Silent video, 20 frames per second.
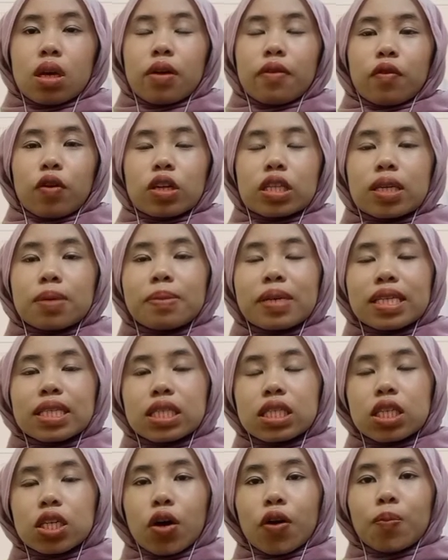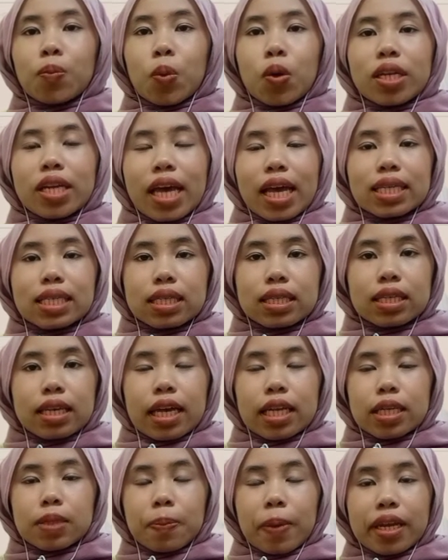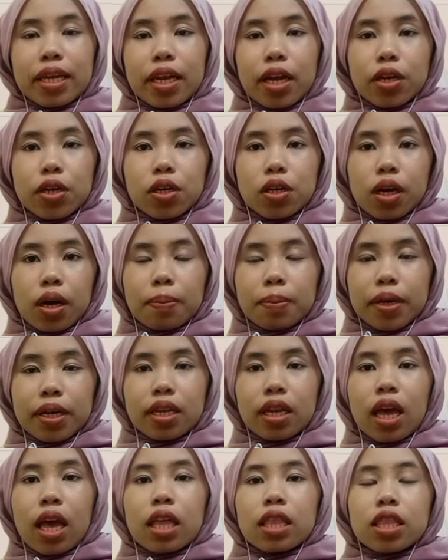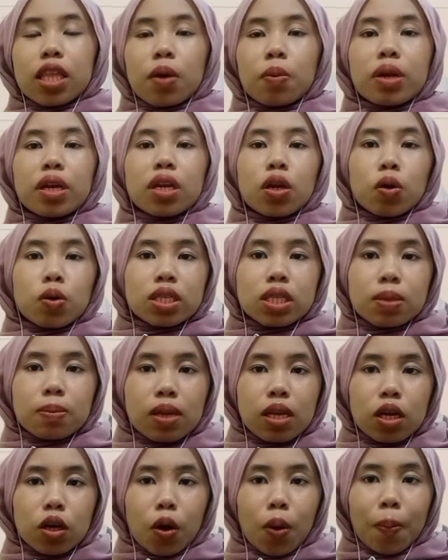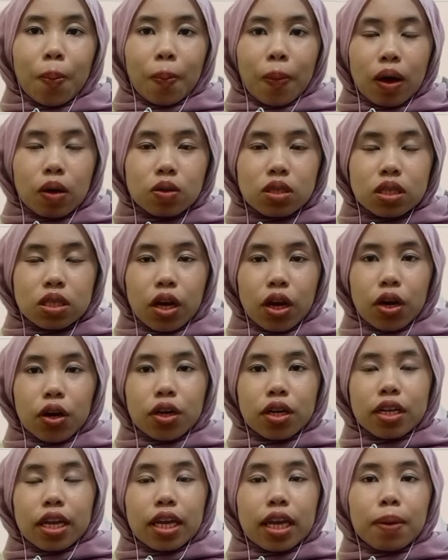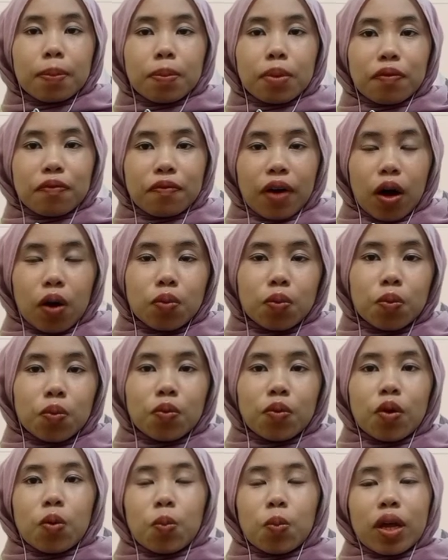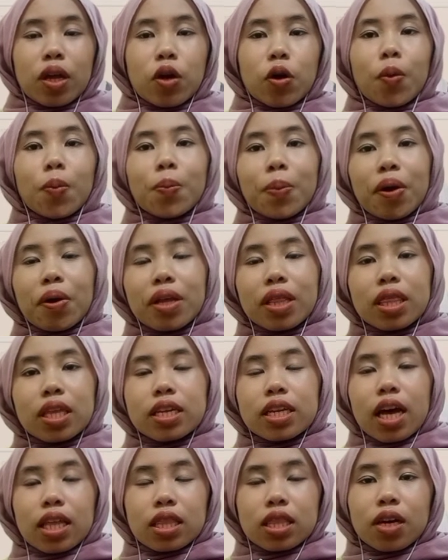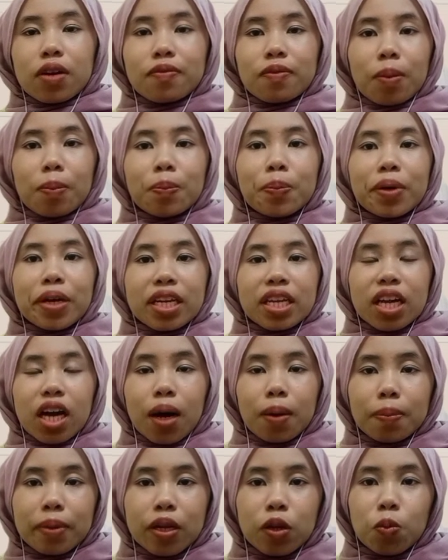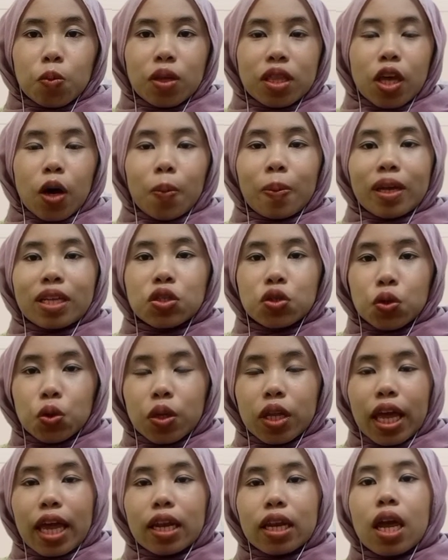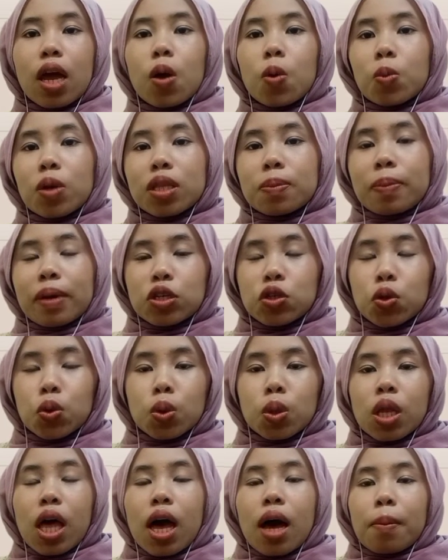For the mixture of polyester and spandex undergarment, there were no similar compounds that can be found when comparing the data from burnt garment without petrol and with petrol.